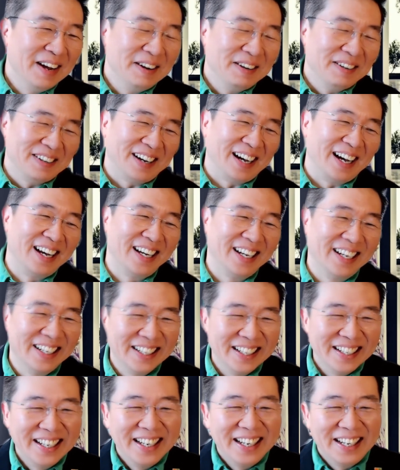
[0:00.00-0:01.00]

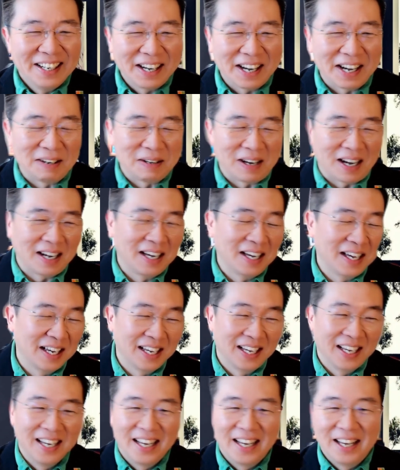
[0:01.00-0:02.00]
Well,
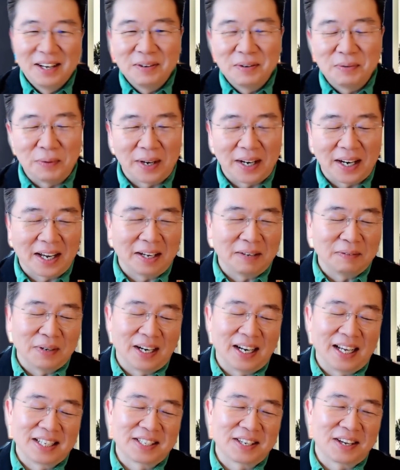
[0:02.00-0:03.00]
when
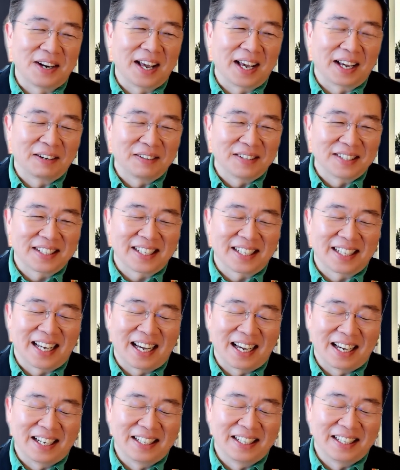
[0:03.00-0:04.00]
I saw that question,
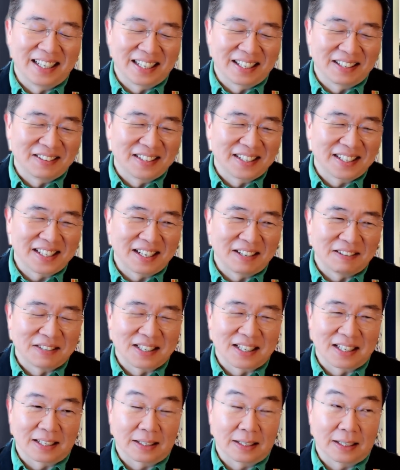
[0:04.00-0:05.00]
I heard that question, I
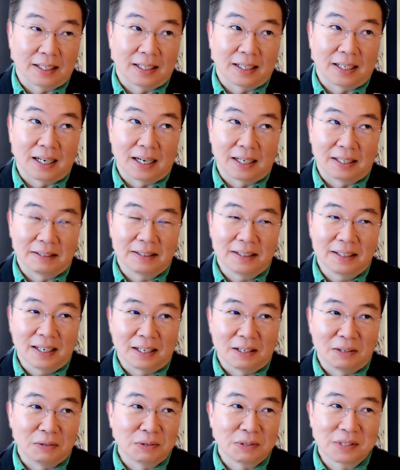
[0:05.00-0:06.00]
was like, I think
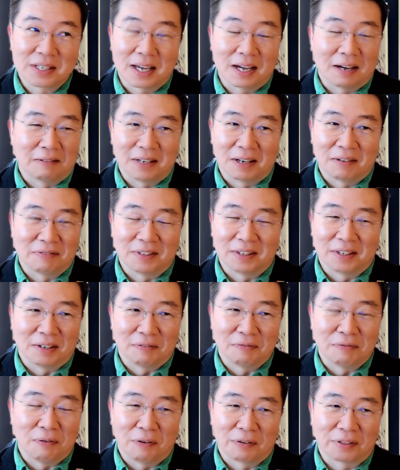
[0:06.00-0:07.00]
I lose count after
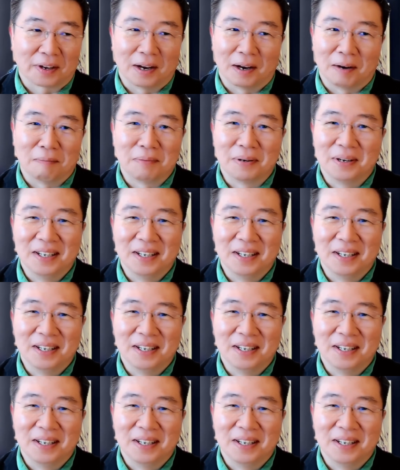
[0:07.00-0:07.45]
the fourth cup.